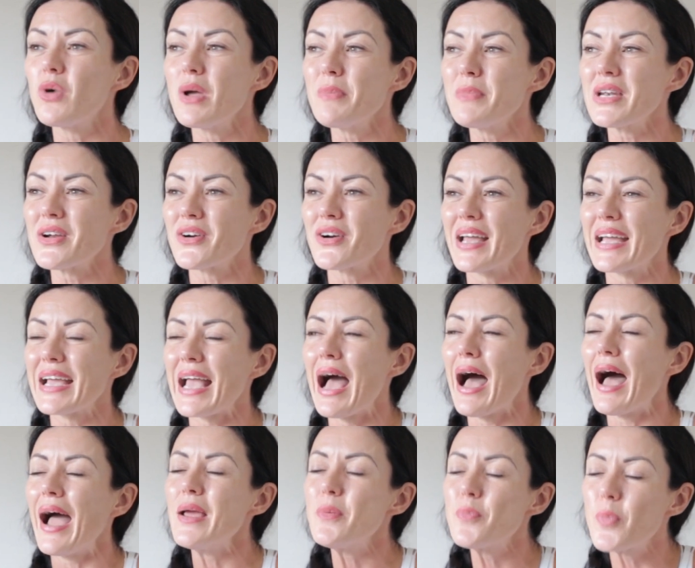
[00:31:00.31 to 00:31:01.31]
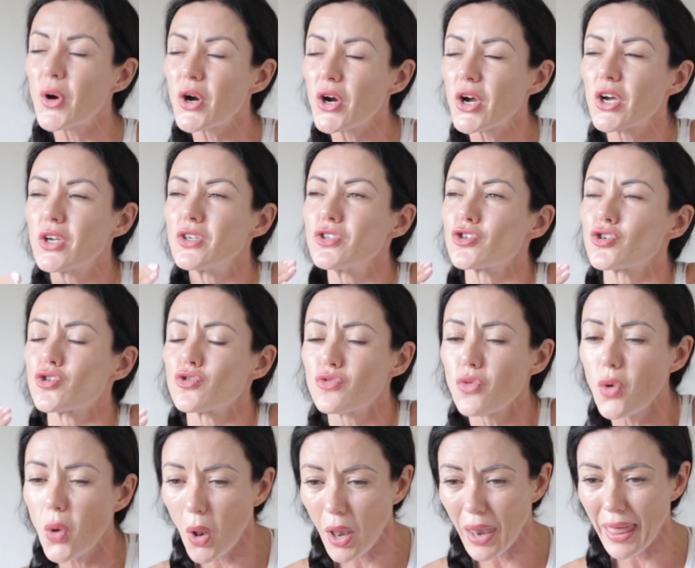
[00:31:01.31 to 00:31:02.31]
Women are like hyper
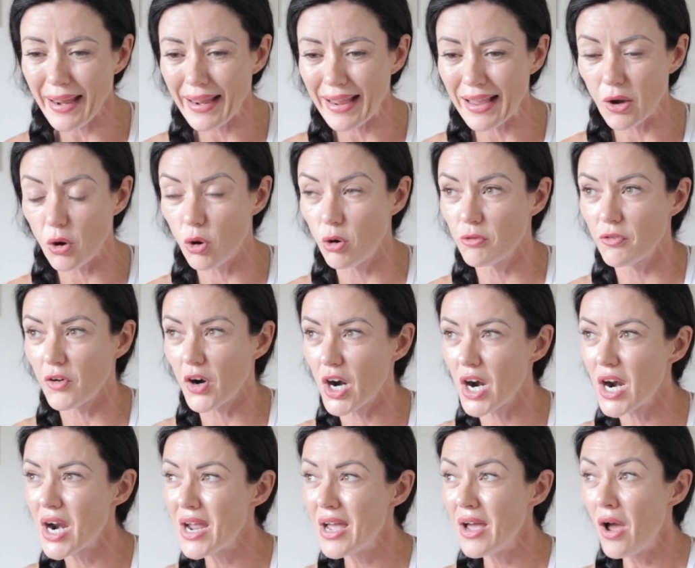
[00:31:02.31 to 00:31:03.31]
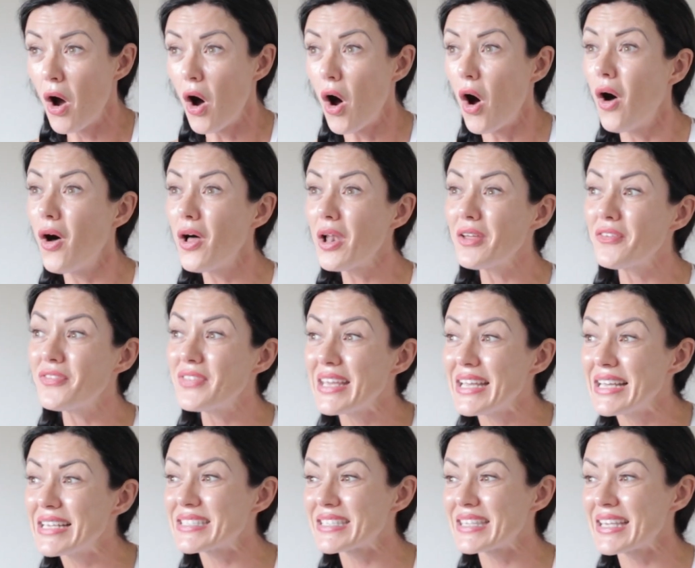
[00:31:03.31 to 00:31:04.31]
controlling over all of
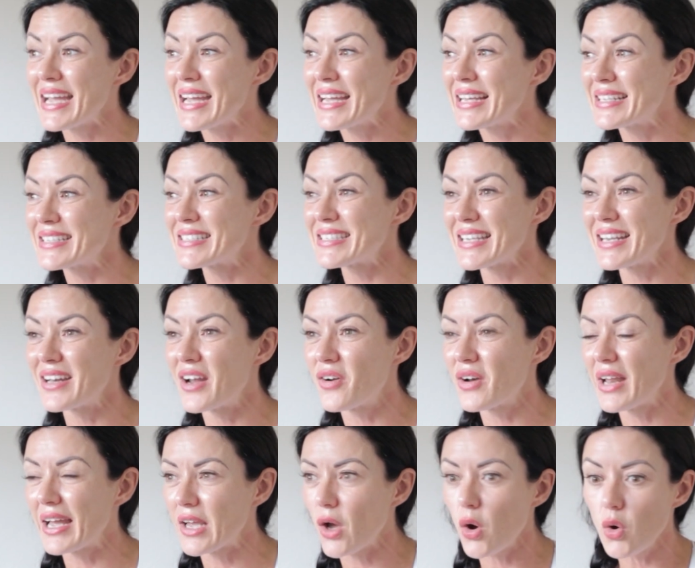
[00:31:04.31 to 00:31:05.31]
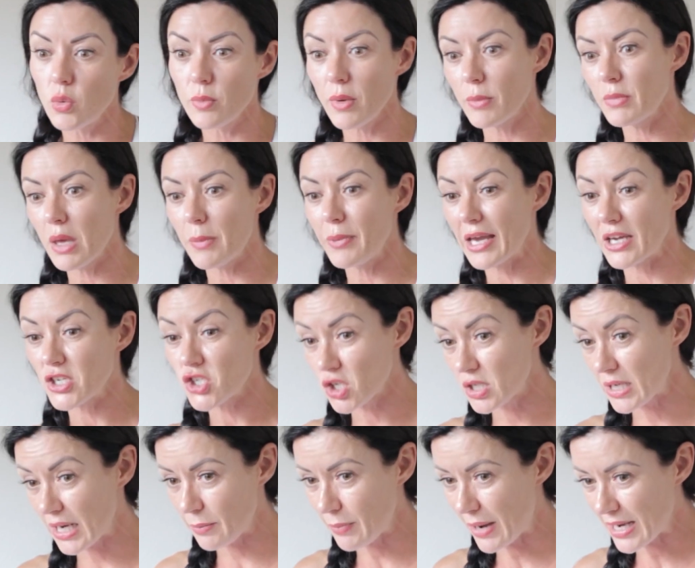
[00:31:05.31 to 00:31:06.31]
these things, like, oh, maybe I
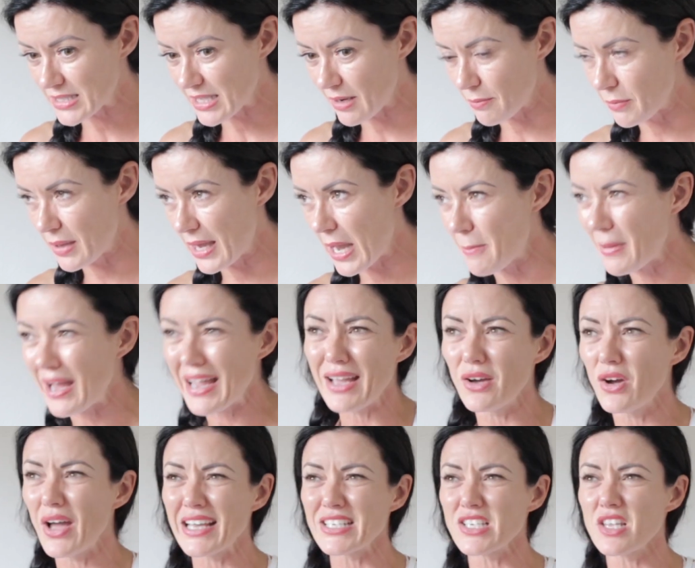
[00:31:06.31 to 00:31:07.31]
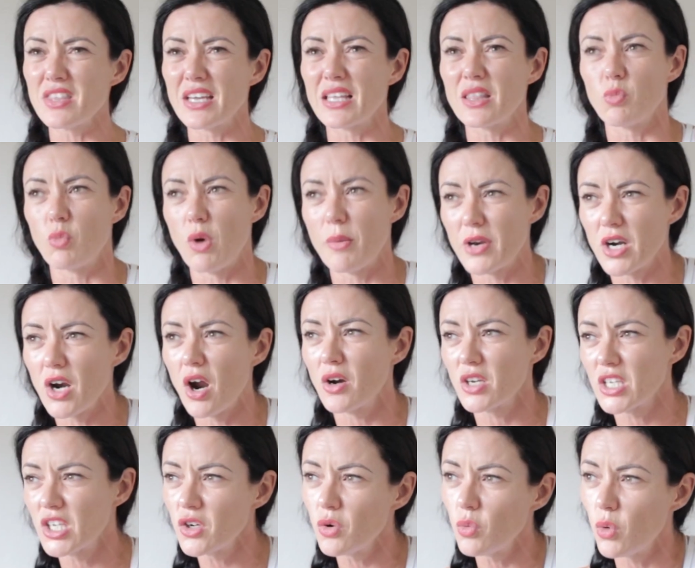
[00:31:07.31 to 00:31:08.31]
shouldn't eat past 7 p.m. I actually think that women are,
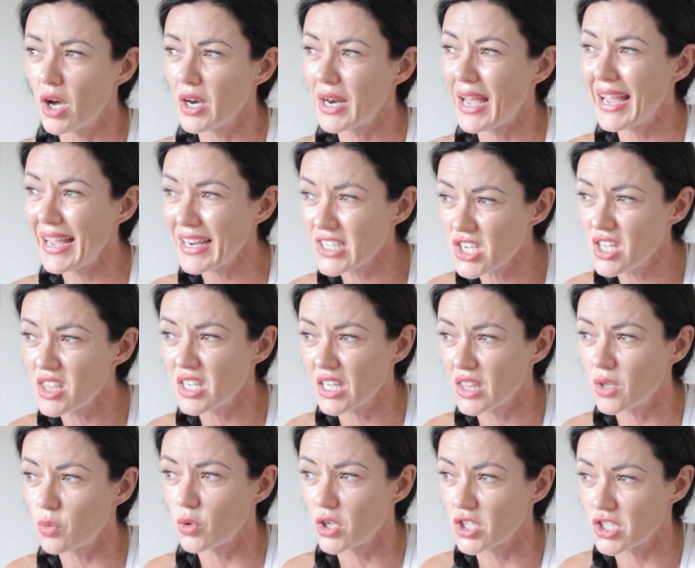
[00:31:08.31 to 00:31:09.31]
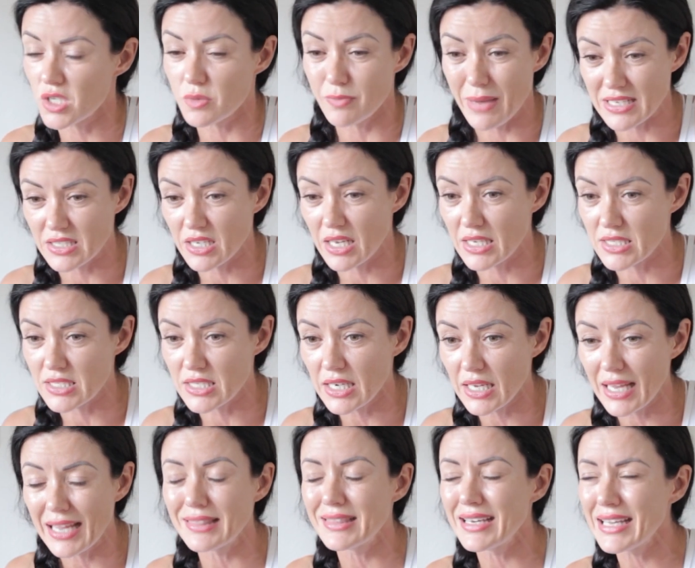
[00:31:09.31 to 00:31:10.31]
you know what? I actually think that we're just masochistic.
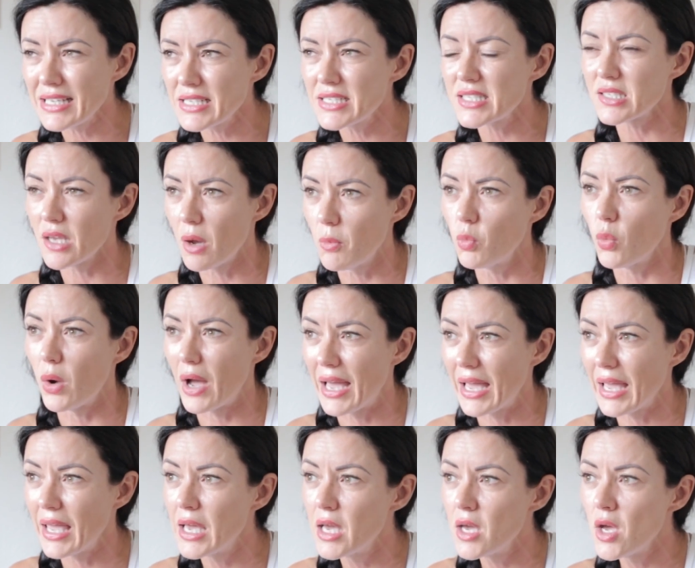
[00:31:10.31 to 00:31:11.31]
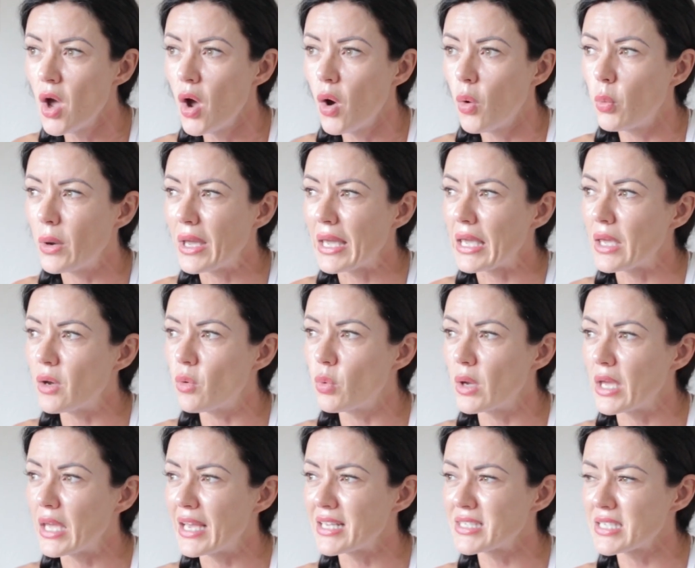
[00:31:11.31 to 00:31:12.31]
I think in some way
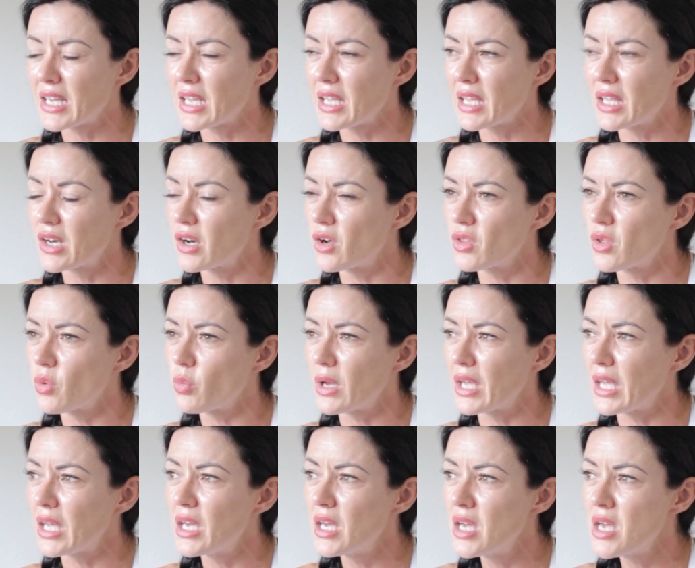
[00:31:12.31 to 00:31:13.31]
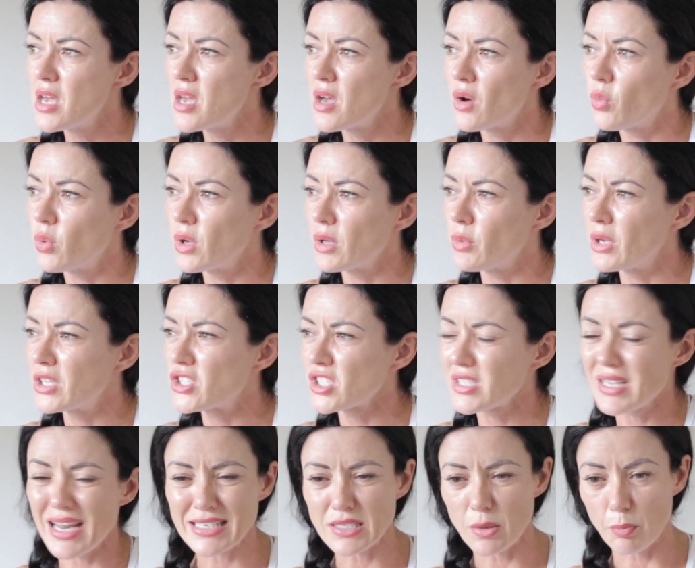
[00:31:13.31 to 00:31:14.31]
it's like, that we
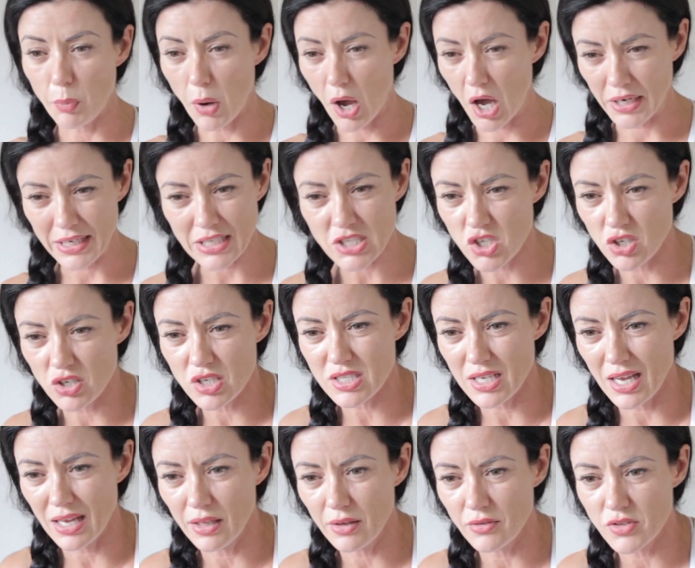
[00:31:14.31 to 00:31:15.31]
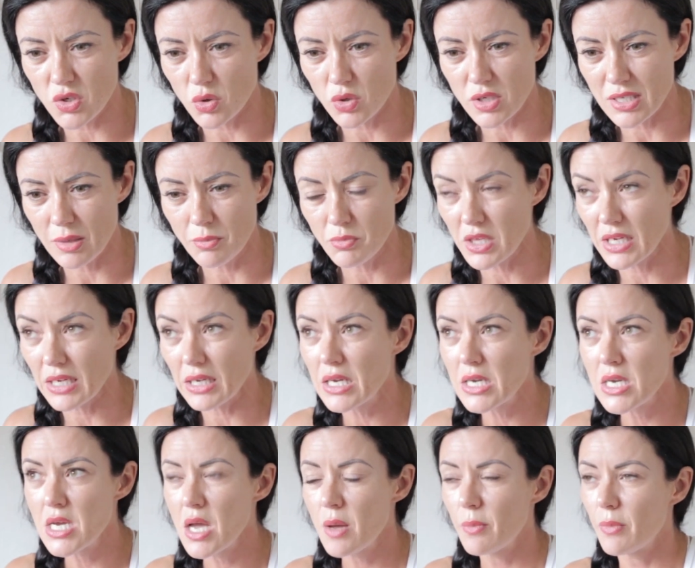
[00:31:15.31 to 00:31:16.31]
just like to punish ourselves or something.
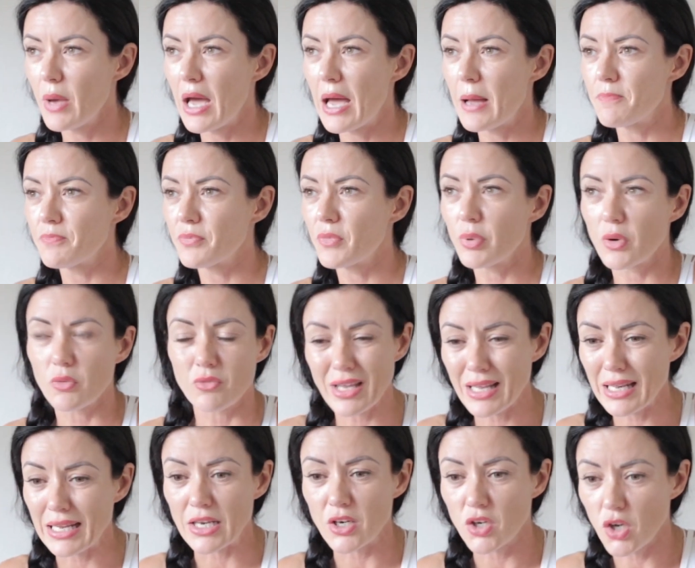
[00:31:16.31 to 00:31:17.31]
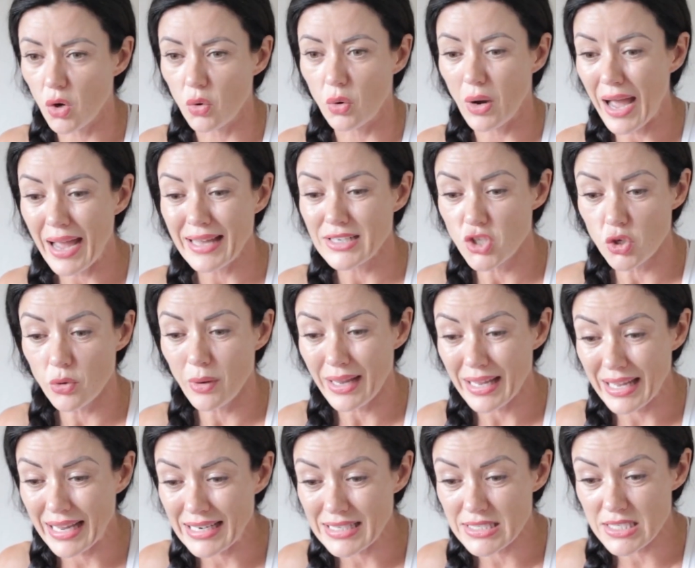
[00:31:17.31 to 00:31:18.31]
But really, no. Do I
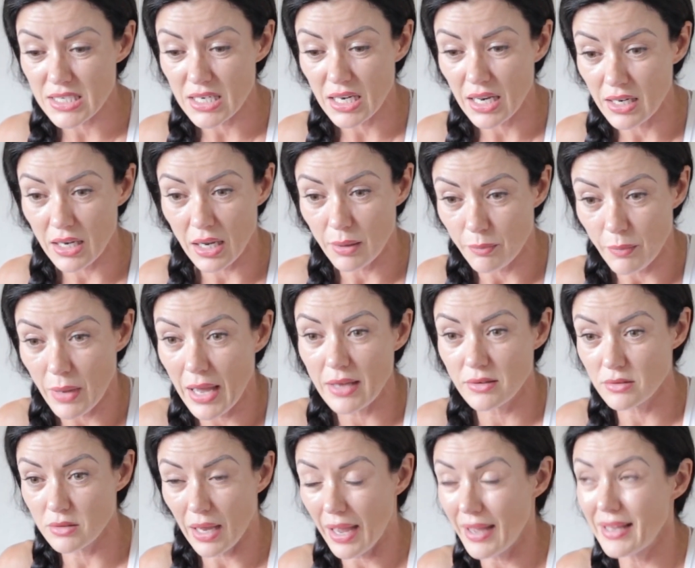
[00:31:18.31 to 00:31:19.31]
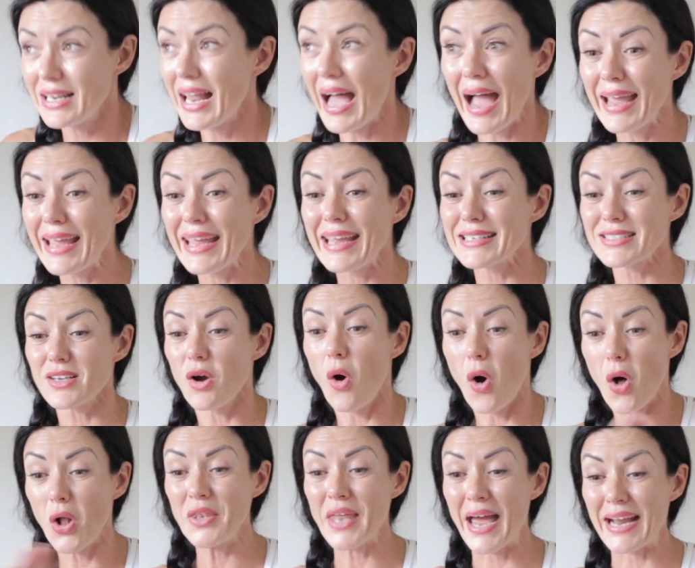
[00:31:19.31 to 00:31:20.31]
eat? I eat
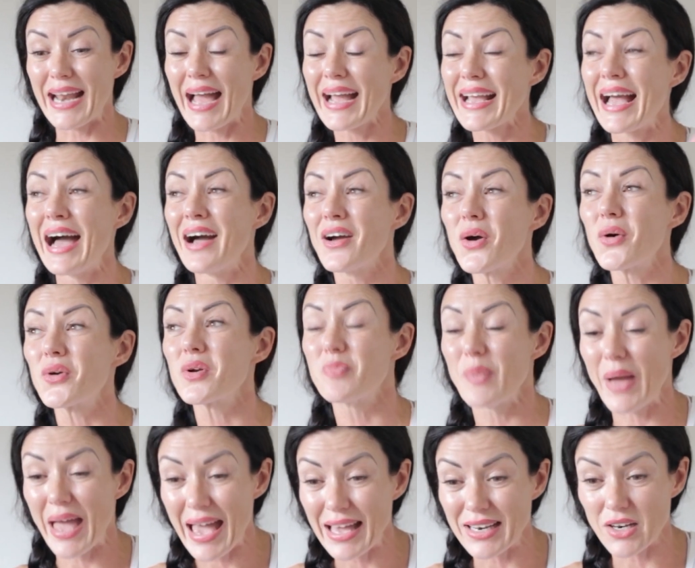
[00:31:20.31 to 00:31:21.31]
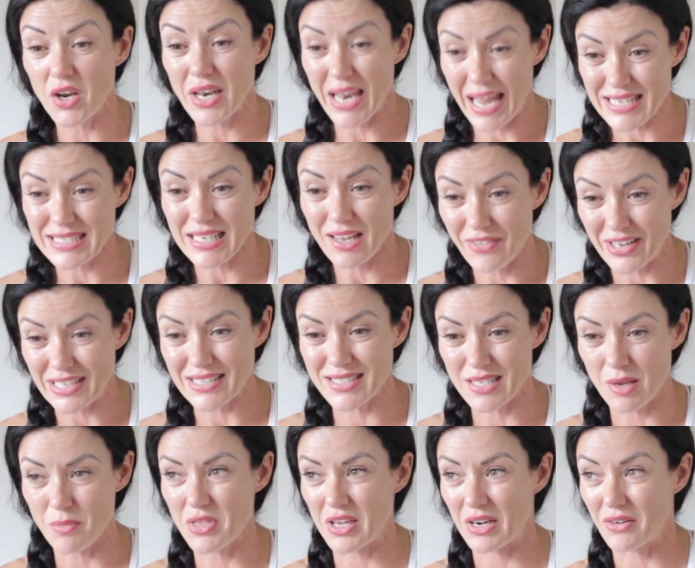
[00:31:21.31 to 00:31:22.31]
all night. I can't go to bed unless I've eaten
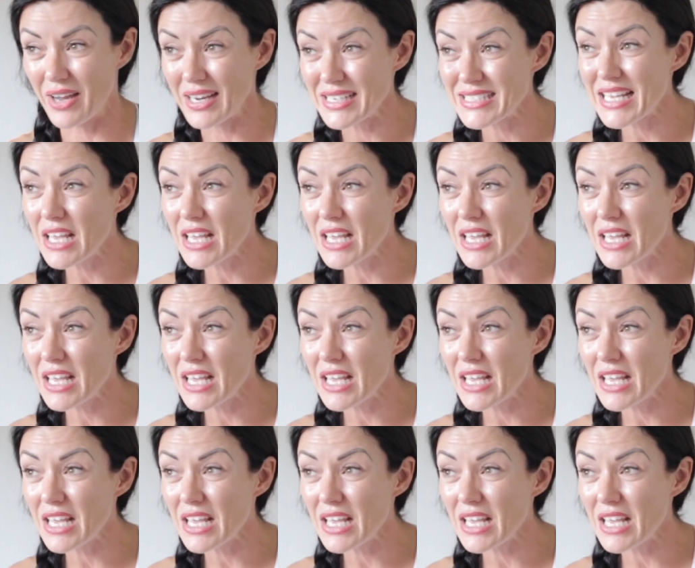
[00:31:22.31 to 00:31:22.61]
something, right?